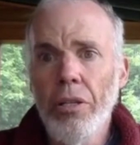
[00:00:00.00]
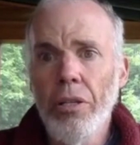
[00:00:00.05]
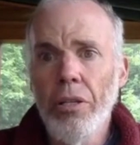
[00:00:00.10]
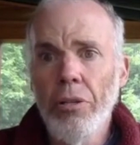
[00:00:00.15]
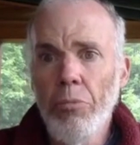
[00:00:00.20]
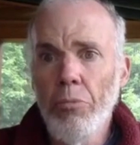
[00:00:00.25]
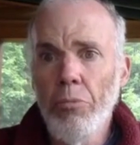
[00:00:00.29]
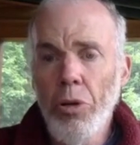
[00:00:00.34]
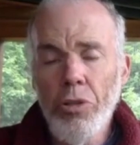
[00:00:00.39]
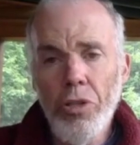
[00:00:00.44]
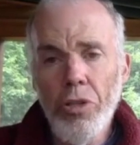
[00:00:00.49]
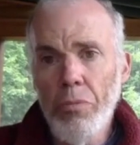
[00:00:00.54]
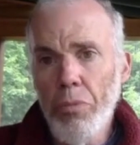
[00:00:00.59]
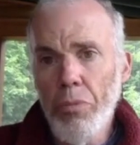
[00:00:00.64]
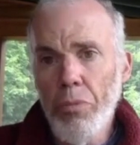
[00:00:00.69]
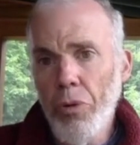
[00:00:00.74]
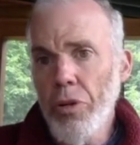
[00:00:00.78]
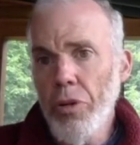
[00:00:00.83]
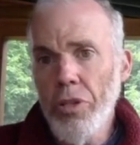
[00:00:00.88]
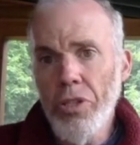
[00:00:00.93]
The most
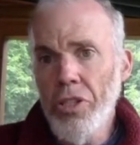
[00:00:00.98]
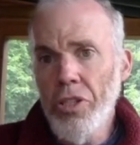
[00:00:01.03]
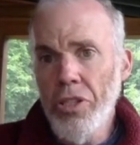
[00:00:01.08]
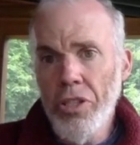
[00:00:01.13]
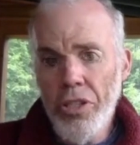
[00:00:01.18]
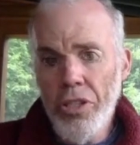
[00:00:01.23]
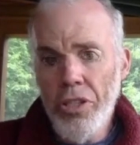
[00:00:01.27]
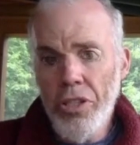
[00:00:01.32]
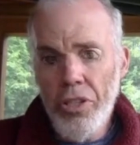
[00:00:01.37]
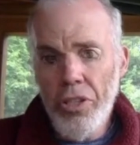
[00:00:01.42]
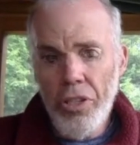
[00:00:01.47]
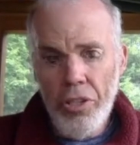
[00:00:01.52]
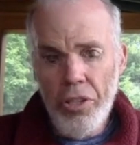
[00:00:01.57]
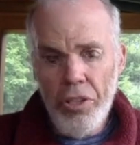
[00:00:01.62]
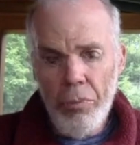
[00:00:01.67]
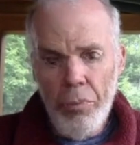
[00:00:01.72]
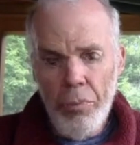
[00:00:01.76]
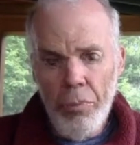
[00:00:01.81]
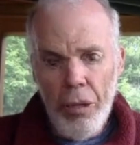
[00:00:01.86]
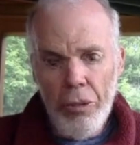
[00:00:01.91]
important
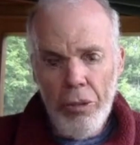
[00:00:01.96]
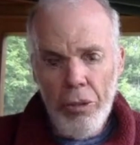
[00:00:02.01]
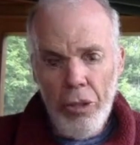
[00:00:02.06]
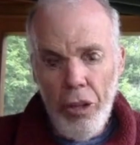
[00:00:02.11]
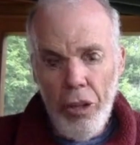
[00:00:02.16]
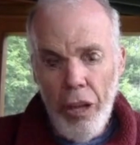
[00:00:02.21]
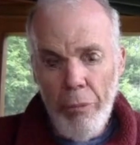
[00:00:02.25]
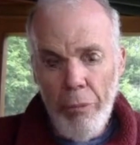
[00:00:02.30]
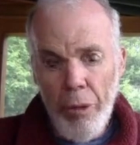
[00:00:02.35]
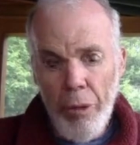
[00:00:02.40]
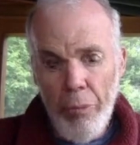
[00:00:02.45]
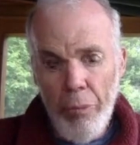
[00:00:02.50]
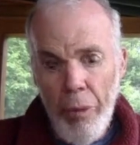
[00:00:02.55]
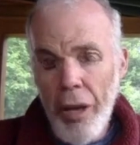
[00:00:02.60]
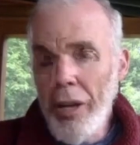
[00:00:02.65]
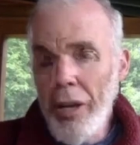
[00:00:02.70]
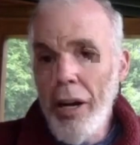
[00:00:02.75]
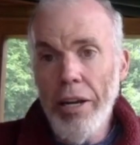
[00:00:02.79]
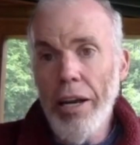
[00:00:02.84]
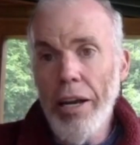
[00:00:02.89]
statistics about climate
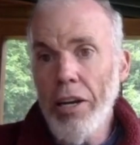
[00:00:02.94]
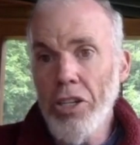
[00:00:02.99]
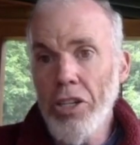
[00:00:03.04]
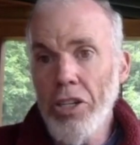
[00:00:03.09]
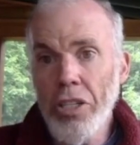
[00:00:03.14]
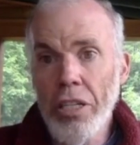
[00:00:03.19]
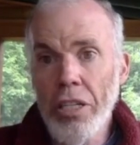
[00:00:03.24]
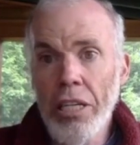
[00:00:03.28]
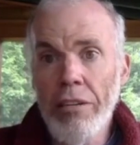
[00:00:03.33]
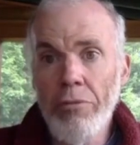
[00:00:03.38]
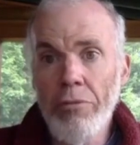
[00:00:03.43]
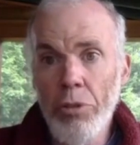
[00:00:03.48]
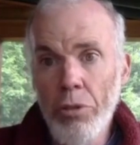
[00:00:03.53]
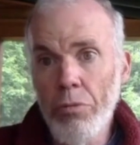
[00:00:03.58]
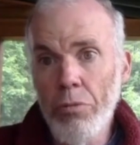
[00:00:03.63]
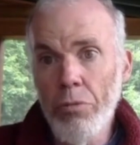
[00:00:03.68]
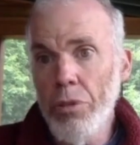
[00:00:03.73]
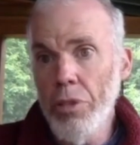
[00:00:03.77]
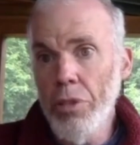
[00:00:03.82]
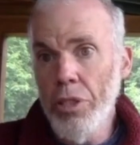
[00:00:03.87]
may not actually have to
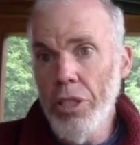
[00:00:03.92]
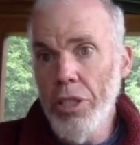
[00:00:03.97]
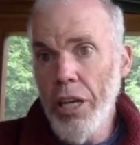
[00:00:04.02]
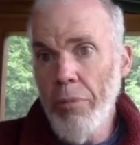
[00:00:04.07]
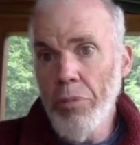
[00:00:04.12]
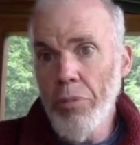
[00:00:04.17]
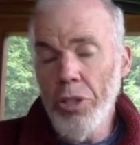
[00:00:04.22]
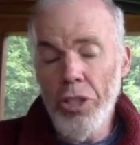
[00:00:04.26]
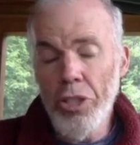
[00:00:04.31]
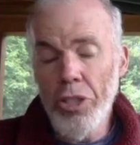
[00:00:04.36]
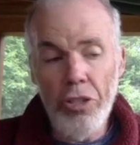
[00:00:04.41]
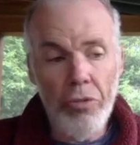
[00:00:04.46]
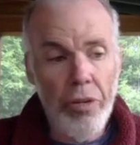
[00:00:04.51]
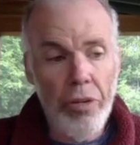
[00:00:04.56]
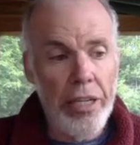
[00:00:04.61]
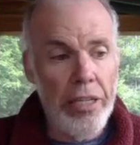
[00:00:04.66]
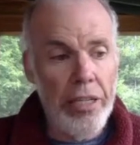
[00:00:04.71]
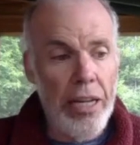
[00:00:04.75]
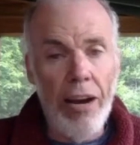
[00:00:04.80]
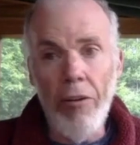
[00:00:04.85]
do with the temperature
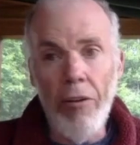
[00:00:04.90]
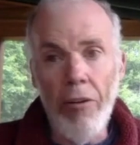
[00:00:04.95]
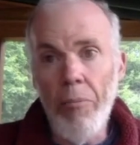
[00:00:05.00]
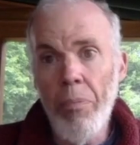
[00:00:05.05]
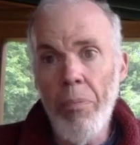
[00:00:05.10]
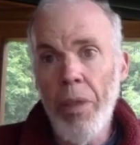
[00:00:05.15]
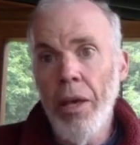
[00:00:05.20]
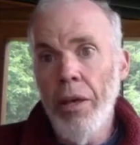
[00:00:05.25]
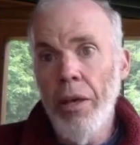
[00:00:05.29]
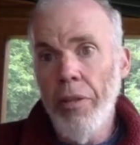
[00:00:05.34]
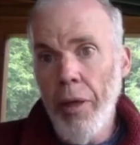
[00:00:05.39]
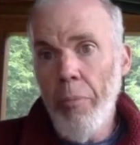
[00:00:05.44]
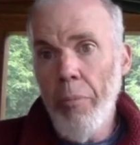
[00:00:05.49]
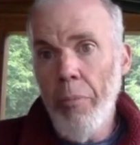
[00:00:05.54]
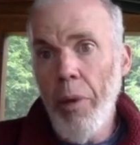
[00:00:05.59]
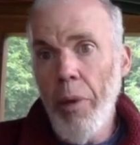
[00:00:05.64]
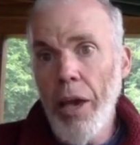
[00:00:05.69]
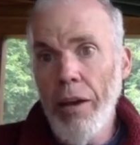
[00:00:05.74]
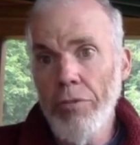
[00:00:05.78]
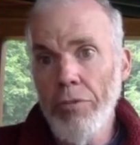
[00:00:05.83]
right now. They
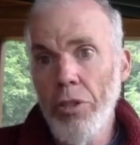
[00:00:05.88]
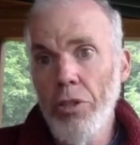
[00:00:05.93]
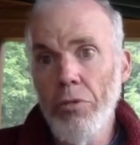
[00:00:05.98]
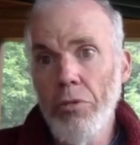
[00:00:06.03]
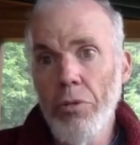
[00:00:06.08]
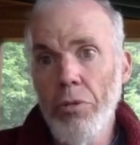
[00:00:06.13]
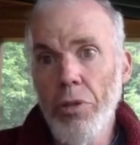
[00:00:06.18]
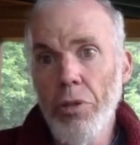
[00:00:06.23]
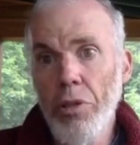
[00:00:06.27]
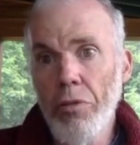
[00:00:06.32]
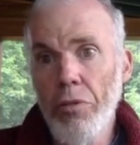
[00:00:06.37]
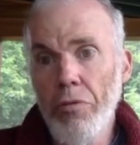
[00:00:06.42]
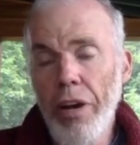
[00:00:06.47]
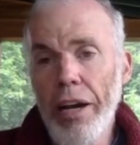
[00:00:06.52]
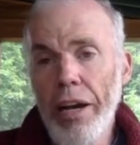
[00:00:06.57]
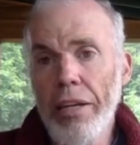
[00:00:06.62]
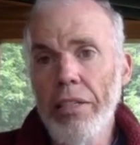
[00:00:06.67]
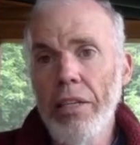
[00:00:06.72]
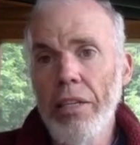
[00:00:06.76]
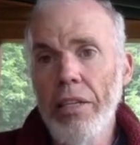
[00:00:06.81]
may have to do with the
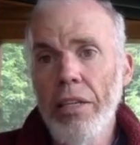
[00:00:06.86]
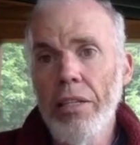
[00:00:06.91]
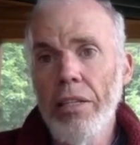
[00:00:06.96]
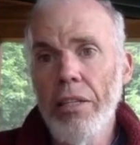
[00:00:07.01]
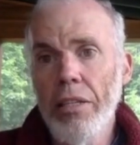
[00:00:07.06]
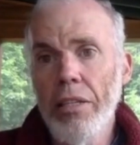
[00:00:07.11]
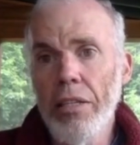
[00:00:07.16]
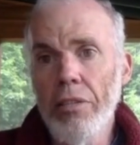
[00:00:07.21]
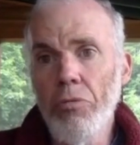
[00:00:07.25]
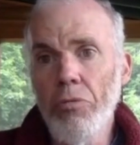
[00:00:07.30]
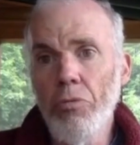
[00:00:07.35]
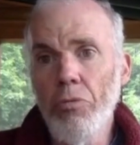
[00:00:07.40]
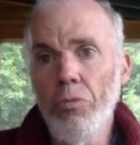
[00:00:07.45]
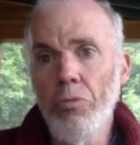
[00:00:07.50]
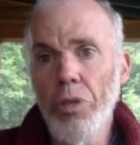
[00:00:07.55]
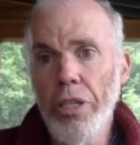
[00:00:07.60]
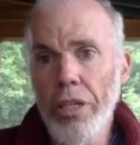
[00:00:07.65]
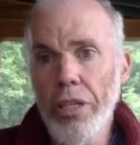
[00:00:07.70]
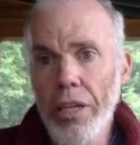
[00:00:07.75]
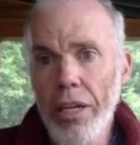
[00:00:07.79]
fact that
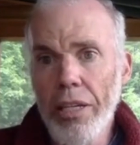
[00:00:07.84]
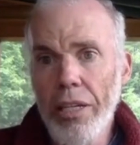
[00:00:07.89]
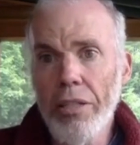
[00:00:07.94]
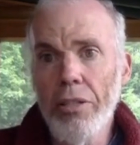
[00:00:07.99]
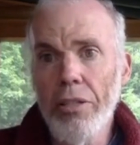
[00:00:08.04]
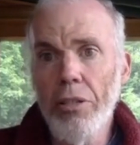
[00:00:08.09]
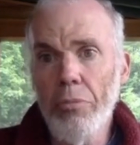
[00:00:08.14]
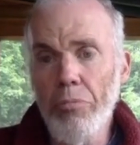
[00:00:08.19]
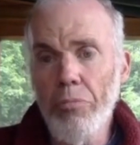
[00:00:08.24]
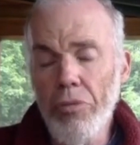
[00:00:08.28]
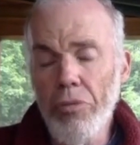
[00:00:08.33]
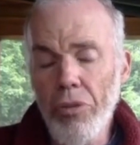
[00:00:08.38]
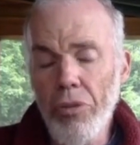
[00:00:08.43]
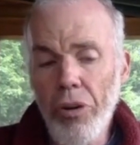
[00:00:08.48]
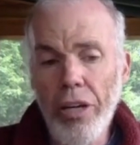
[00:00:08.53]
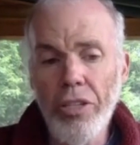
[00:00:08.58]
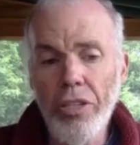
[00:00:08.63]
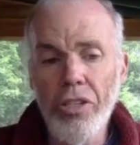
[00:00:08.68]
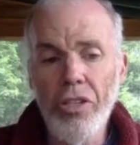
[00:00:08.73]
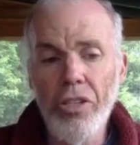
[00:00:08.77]
we cut the
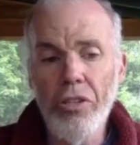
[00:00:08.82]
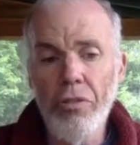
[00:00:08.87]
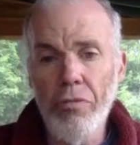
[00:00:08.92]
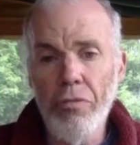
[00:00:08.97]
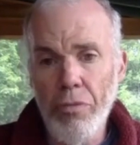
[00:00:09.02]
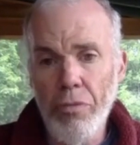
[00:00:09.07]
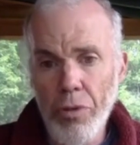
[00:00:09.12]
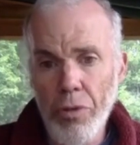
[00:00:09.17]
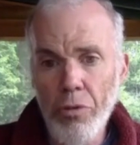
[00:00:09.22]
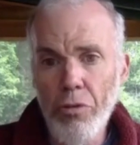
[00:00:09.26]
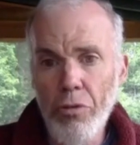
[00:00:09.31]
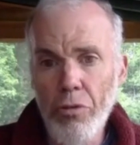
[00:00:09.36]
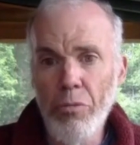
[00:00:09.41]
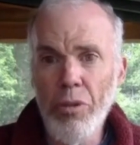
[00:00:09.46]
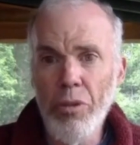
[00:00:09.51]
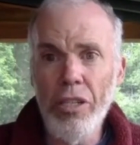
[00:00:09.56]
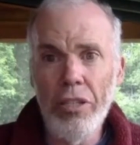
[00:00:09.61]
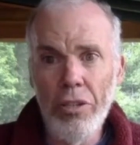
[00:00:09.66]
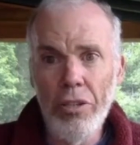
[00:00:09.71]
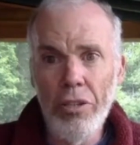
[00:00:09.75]
price of
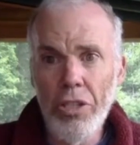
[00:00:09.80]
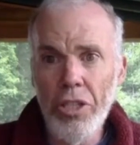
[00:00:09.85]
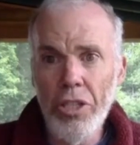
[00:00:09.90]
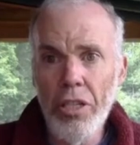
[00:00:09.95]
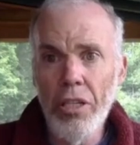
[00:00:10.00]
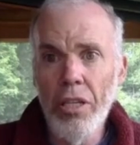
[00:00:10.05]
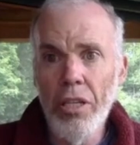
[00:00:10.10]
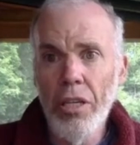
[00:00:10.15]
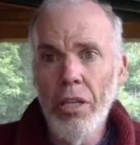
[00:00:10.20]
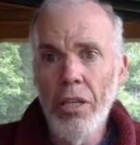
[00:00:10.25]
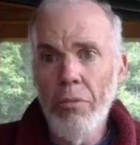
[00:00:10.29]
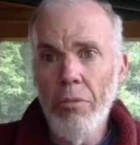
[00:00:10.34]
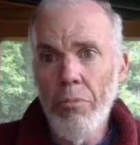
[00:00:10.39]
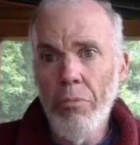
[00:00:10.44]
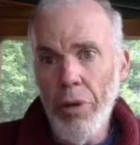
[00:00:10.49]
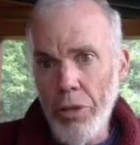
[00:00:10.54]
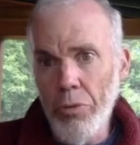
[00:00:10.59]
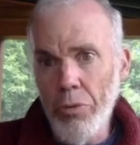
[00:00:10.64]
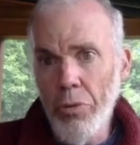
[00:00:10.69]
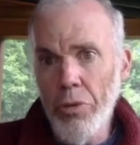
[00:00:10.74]
renewable energy
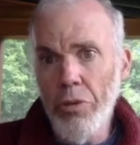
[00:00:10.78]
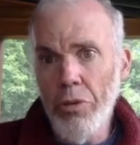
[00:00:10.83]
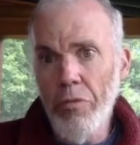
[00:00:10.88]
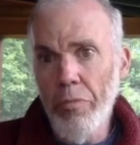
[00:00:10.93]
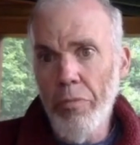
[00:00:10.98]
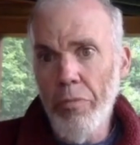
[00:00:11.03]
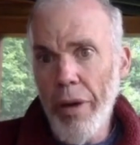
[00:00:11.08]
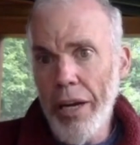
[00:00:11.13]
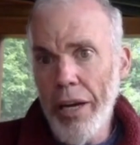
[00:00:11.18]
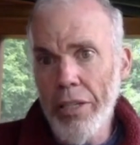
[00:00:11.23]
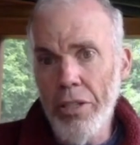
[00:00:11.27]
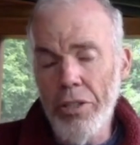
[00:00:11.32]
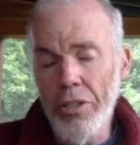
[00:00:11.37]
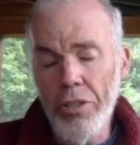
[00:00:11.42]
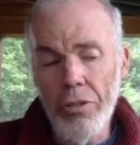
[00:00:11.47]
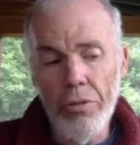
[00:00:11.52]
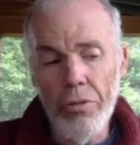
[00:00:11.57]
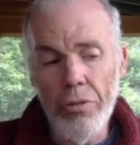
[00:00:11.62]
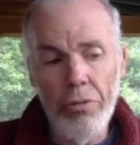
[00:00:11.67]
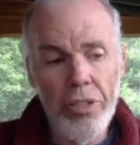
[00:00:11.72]
by an order of
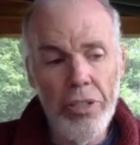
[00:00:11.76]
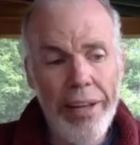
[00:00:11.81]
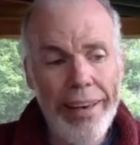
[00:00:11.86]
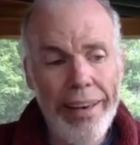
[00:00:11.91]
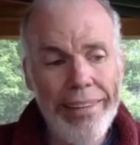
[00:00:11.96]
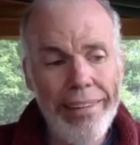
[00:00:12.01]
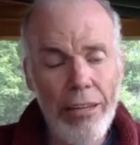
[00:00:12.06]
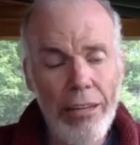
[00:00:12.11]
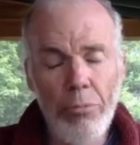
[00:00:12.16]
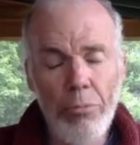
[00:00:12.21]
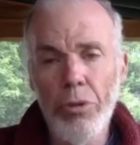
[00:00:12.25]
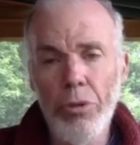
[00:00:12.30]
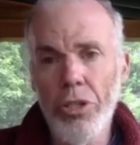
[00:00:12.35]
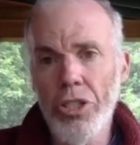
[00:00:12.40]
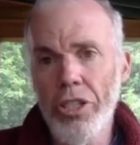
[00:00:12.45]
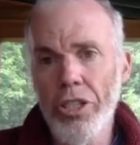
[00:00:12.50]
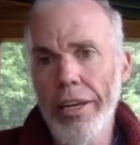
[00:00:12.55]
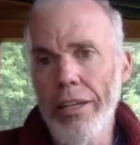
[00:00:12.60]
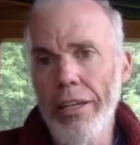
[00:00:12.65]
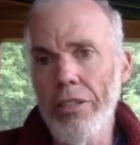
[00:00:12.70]
magnitude,
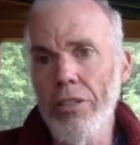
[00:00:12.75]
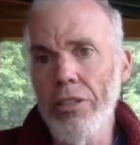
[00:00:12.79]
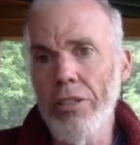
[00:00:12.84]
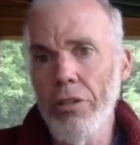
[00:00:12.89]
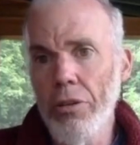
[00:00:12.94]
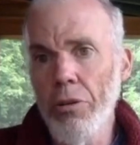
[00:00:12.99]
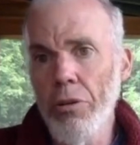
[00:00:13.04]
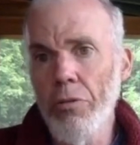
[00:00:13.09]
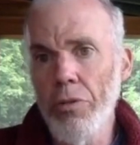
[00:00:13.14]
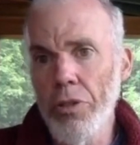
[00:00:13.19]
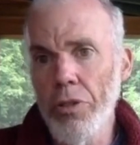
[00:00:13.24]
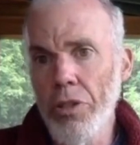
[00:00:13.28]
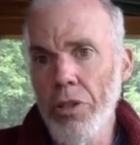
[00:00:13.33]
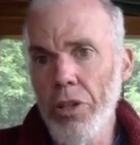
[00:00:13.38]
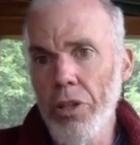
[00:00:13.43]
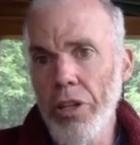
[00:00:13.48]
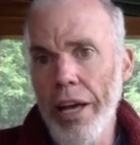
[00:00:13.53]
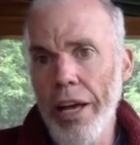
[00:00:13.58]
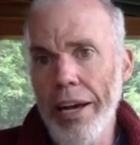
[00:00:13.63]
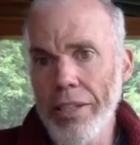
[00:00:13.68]
90% over the
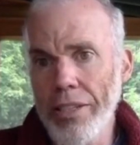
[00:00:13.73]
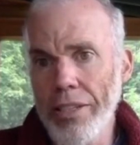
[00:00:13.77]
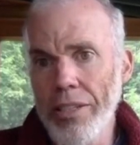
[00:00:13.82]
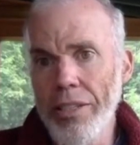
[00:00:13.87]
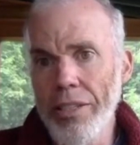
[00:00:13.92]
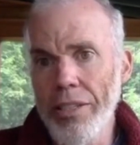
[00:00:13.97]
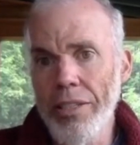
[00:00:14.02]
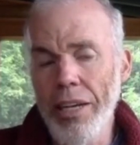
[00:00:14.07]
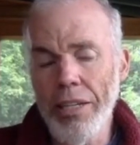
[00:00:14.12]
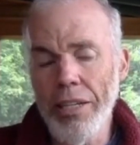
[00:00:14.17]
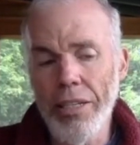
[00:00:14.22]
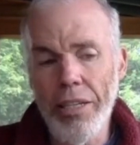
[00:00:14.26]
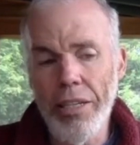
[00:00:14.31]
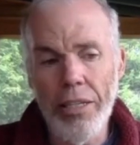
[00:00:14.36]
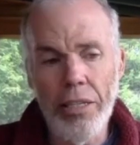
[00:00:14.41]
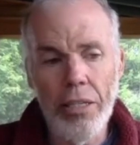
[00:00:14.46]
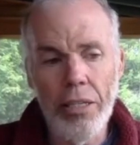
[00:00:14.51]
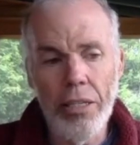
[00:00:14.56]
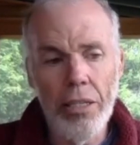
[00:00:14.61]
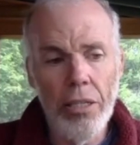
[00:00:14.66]
last decade.